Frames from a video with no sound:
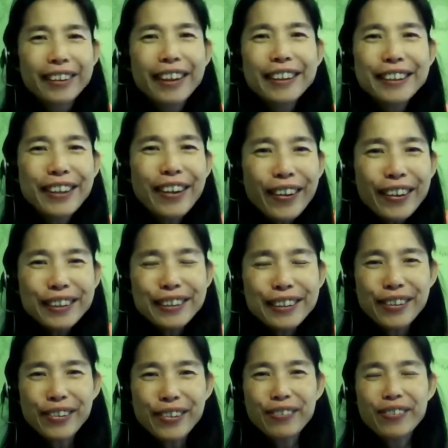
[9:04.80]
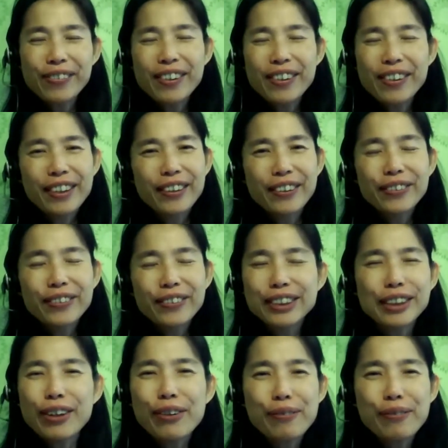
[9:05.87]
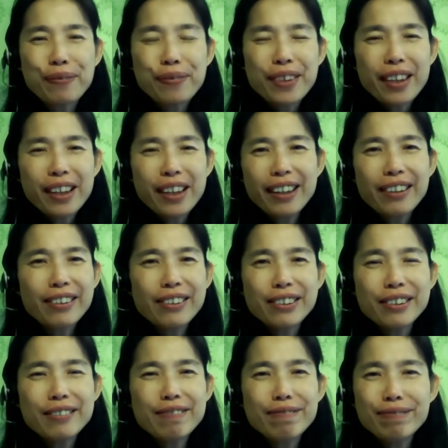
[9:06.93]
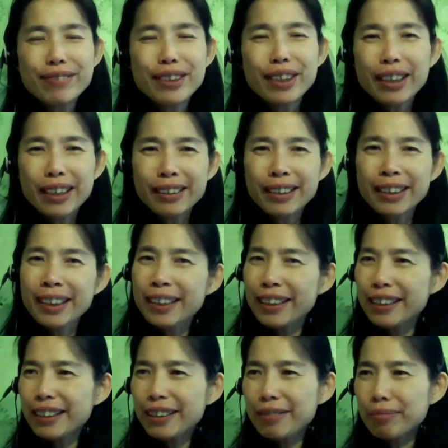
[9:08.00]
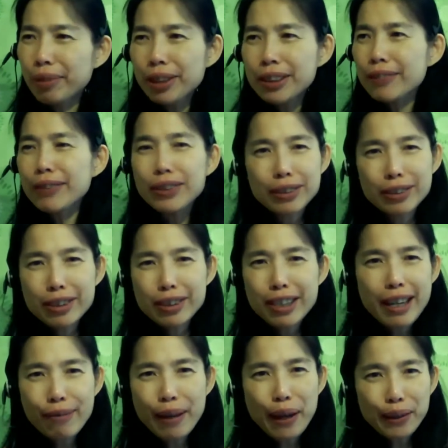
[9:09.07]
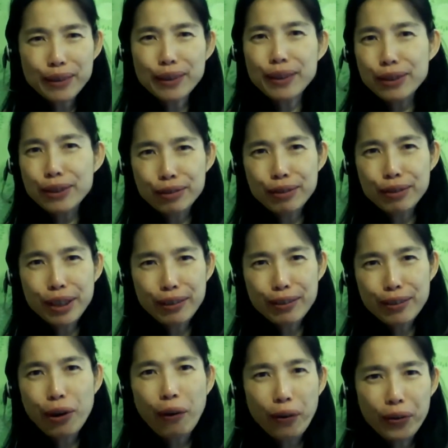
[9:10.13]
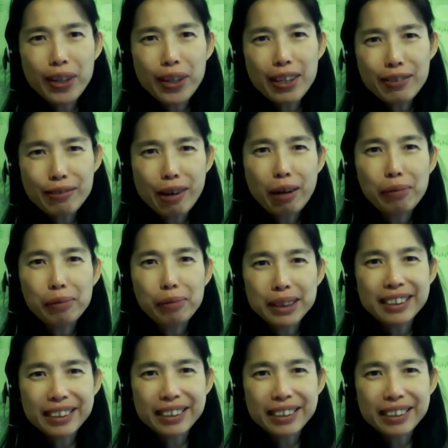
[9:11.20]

that's awesome. Well, so I don't know. I think most of us do not have access to like Tony Robbins'